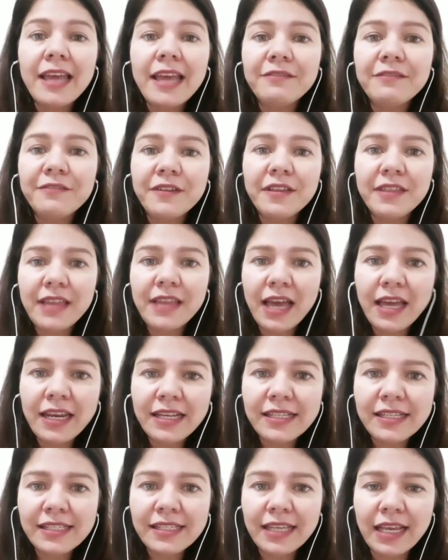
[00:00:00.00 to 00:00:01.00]
And for
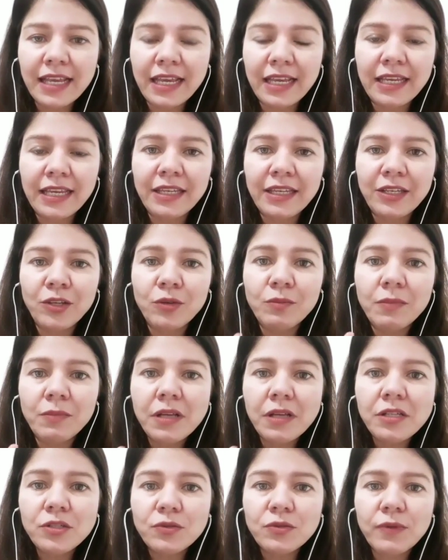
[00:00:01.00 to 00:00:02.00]
that essay, you
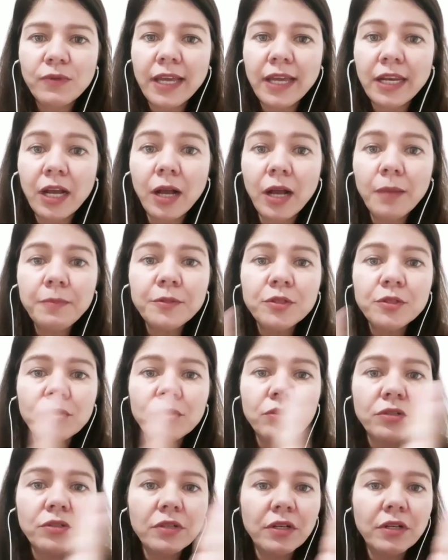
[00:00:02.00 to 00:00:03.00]
must write up
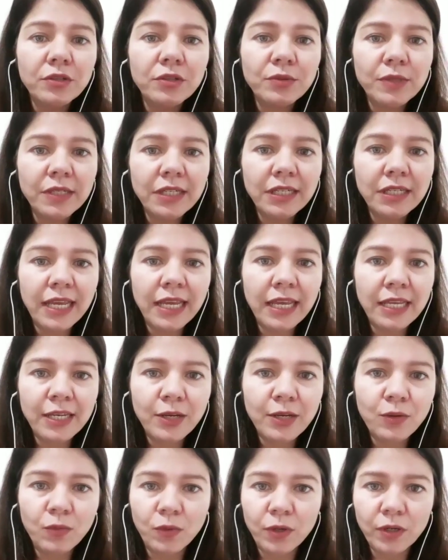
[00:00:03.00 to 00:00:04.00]
to
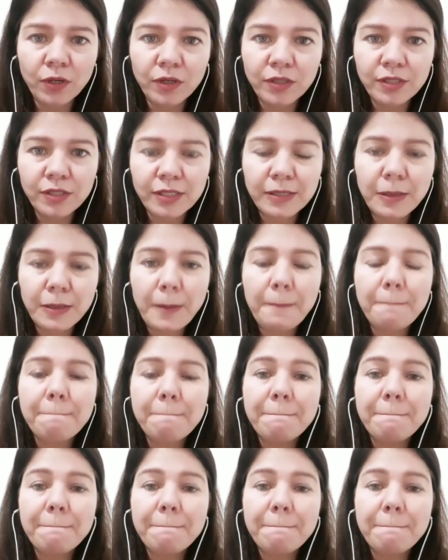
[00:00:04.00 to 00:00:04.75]
280 words.